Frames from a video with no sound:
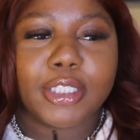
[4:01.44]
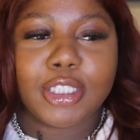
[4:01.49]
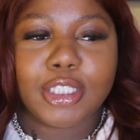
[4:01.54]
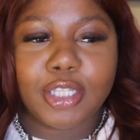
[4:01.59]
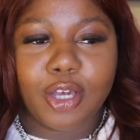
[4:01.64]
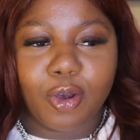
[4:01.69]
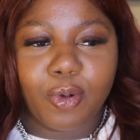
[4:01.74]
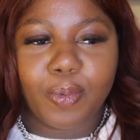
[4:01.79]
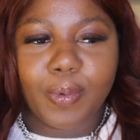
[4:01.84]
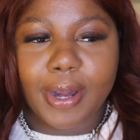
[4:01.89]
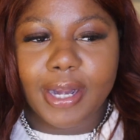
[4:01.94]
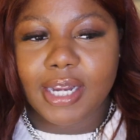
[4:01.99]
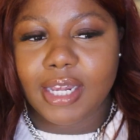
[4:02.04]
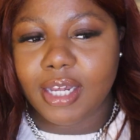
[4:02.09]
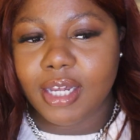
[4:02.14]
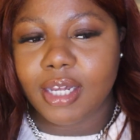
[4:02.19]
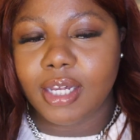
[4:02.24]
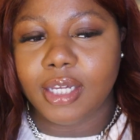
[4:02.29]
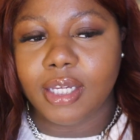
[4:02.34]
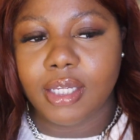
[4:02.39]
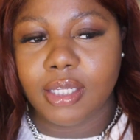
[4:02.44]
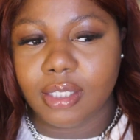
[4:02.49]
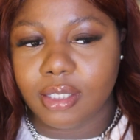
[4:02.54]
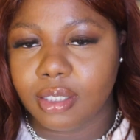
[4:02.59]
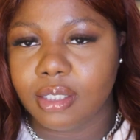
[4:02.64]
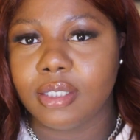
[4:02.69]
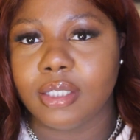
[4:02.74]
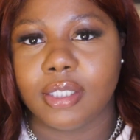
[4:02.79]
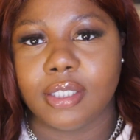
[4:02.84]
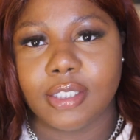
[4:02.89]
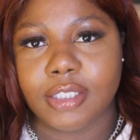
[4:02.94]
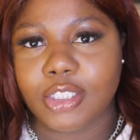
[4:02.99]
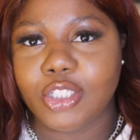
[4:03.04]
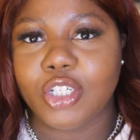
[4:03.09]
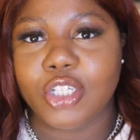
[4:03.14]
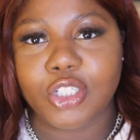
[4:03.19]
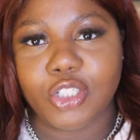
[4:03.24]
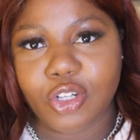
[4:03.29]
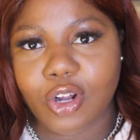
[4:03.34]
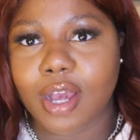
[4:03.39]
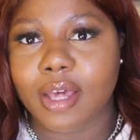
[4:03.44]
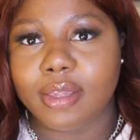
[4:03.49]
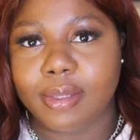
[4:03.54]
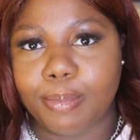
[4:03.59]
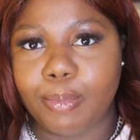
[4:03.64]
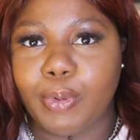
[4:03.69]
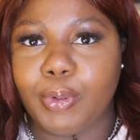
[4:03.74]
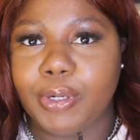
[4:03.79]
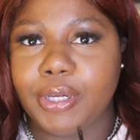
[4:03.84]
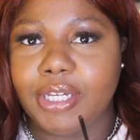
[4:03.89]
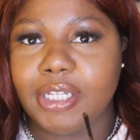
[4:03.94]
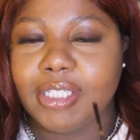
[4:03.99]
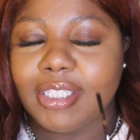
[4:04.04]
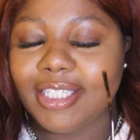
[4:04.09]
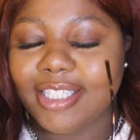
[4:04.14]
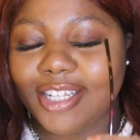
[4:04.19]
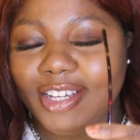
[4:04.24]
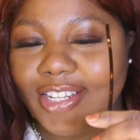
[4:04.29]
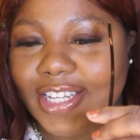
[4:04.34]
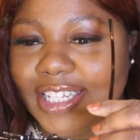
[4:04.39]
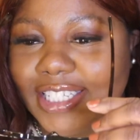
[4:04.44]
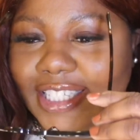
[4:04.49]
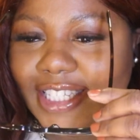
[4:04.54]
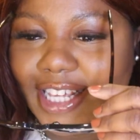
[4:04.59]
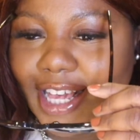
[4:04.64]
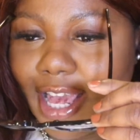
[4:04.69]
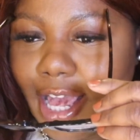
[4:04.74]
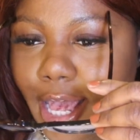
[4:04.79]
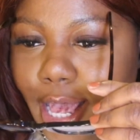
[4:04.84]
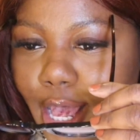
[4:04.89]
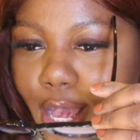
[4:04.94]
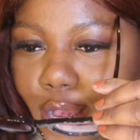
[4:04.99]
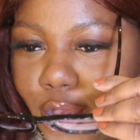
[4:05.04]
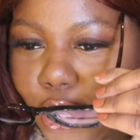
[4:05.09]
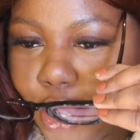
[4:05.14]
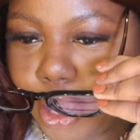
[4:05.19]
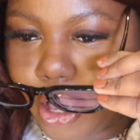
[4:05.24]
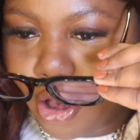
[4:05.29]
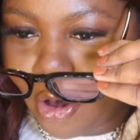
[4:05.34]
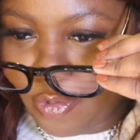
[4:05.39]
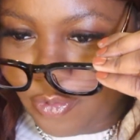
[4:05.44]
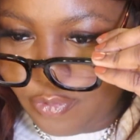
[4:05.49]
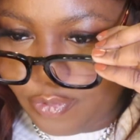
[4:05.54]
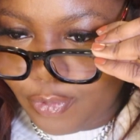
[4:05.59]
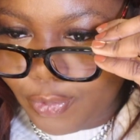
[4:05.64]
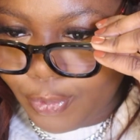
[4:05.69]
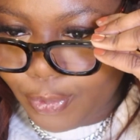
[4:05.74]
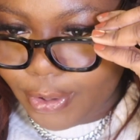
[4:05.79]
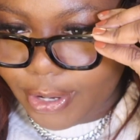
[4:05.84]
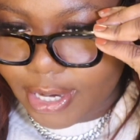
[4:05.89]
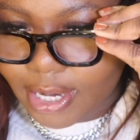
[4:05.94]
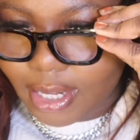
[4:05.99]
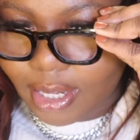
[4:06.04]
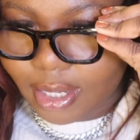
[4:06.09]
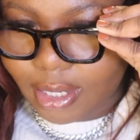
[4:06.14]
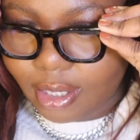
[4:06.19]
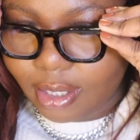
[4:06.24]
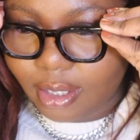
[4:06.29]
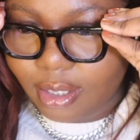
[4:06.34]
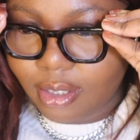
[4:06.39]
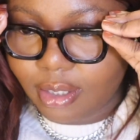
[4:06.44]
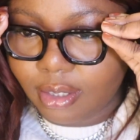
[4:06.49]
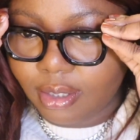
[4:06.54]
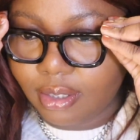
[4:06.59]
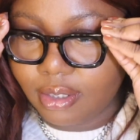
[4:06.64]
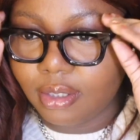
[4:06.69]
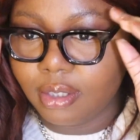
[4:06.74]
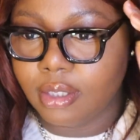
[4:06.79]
so ready to try them on. So let's go for it.